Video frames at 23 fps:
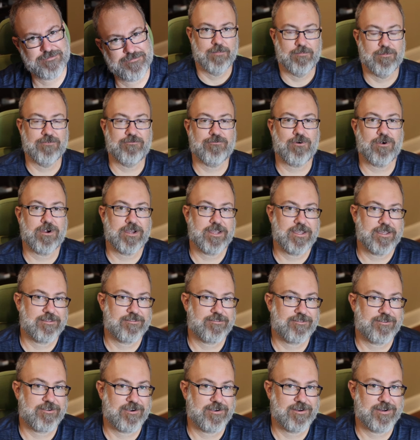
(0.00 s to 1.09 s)
Before I get
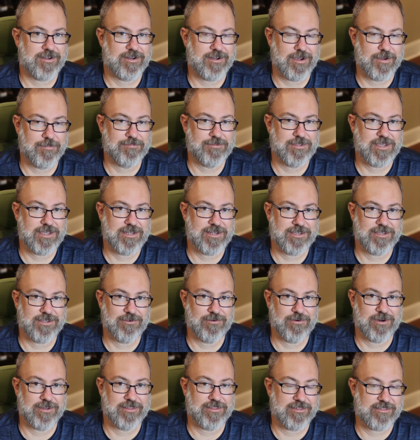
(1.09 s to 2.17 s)
started updating you
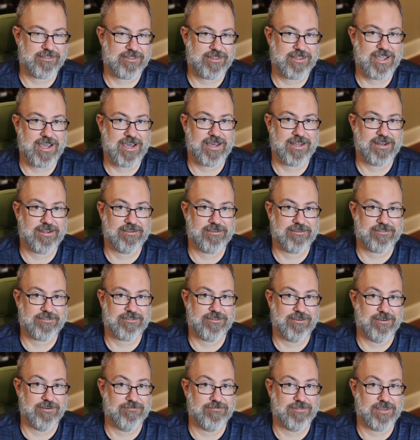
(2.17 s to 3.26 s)
on the status
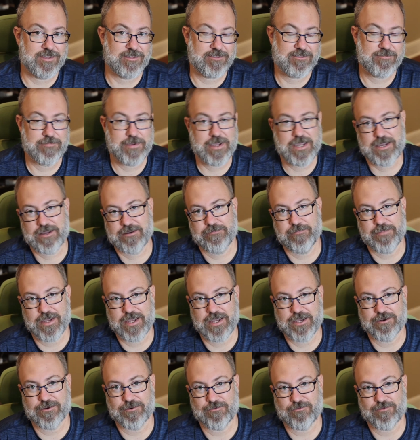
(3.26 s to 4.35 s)
of the Span
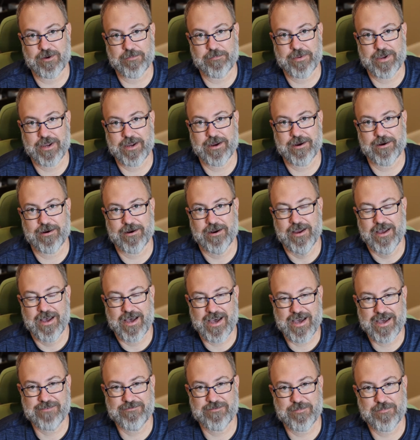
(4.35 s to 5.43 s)
panel repair, I
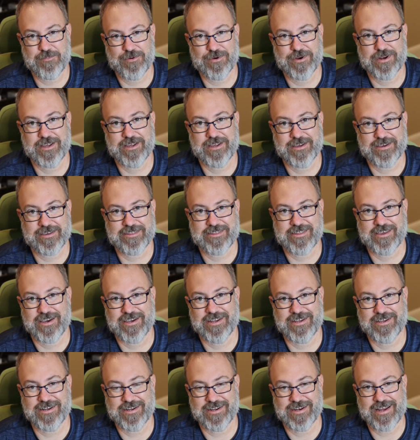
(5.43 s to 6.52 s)
have a pretty
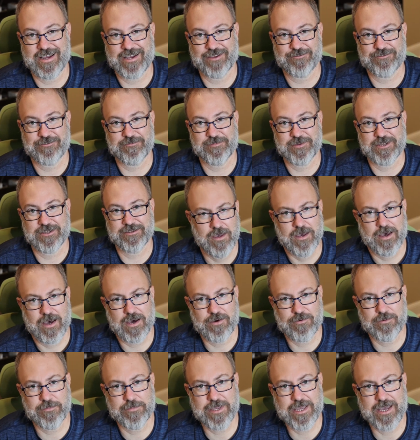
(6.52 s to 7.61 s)
exciting announcement. I
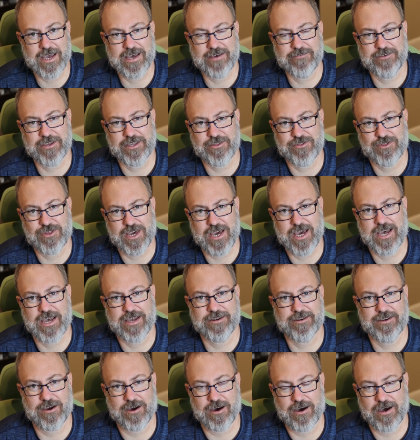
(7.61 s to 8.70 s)
will be having
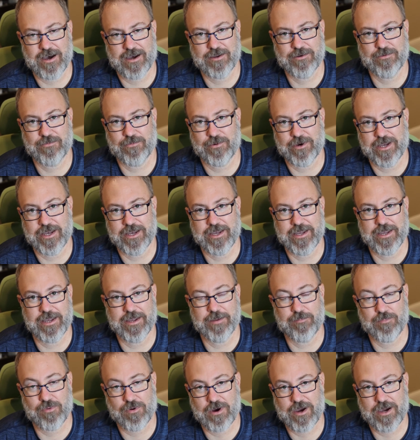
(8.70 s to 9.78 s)
Chad Conway, a
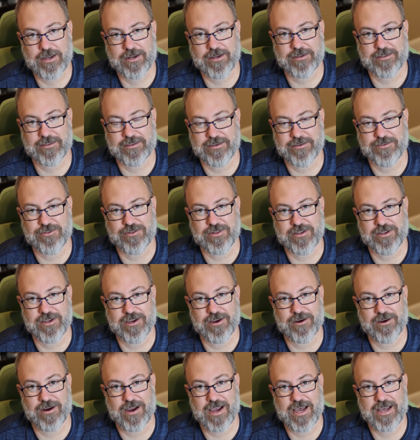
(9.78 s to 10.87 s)
product
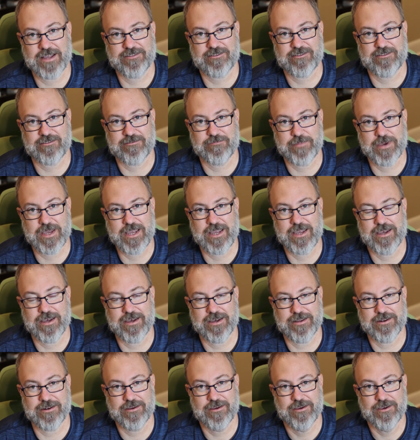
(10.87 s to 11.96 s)
engineer at
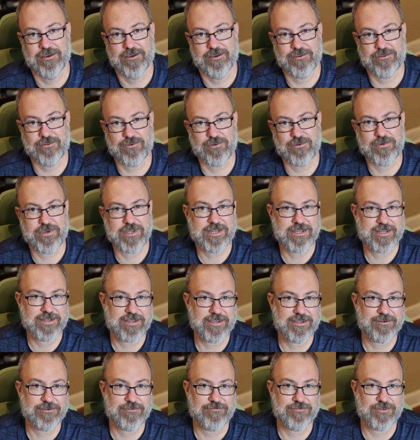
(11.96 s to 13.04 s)
Span, doing an
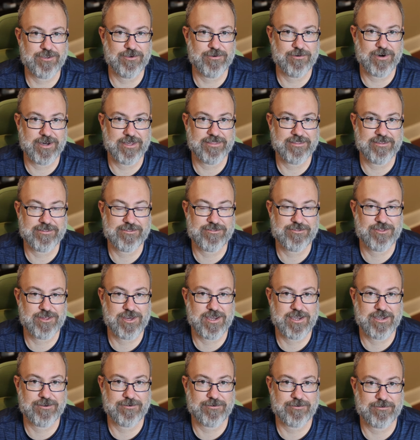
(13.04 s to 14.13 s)
interview on this
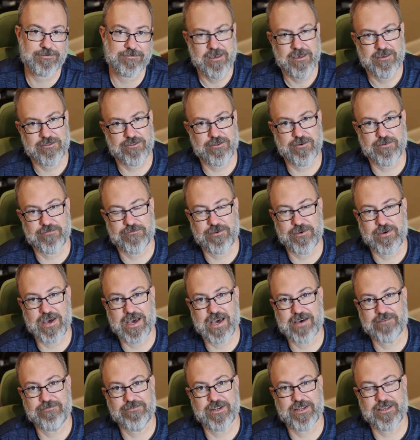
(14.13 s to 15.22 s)
channel. So if you
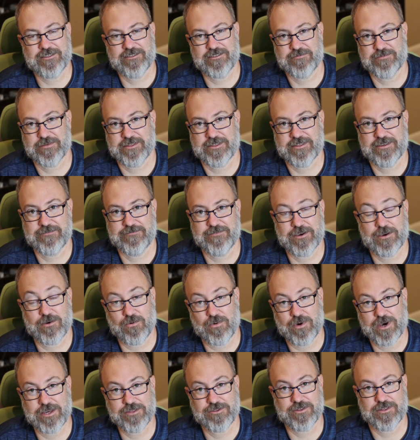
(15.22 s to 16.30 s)
have any specific
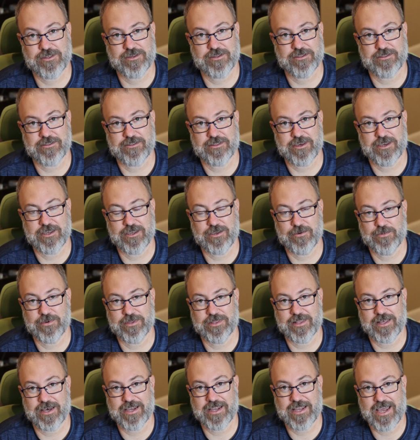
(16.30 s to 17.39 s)
questions that you would
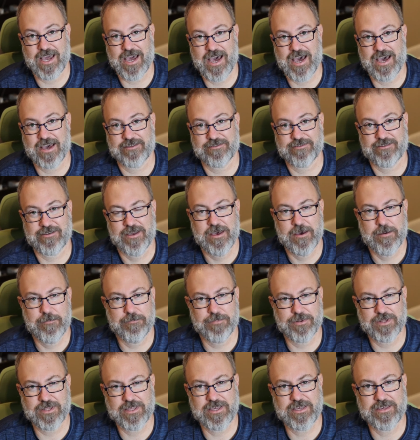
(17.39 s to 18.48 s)
like asked,
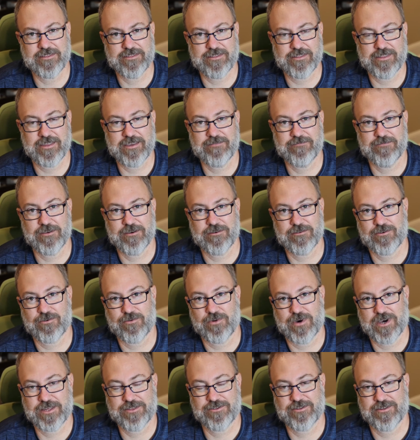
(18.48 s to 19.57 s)
please leave those
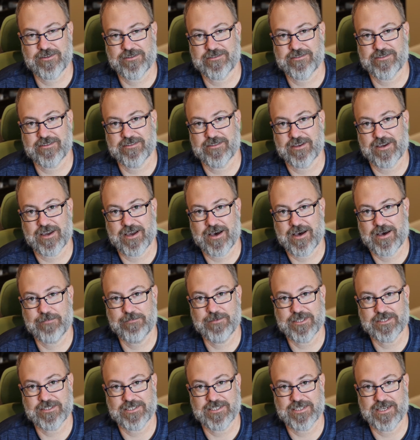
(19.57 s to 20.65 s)
questions in the
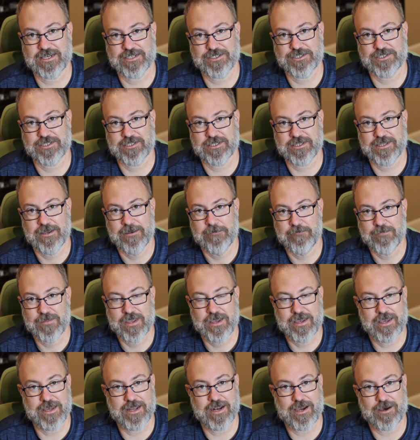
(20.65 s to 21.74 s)
comments section,
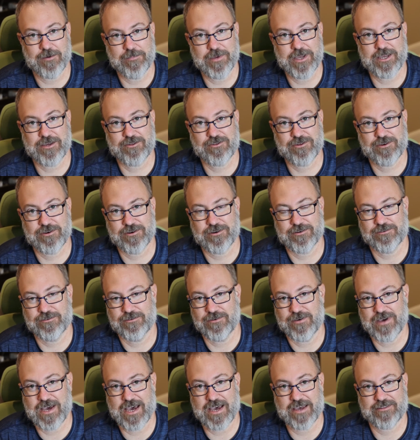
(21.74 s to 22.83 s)
and I'll make sure
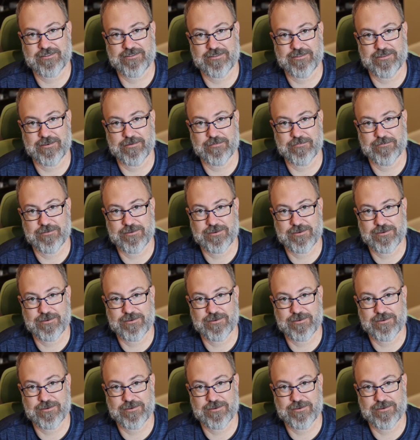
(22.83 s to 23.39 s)
to ask them to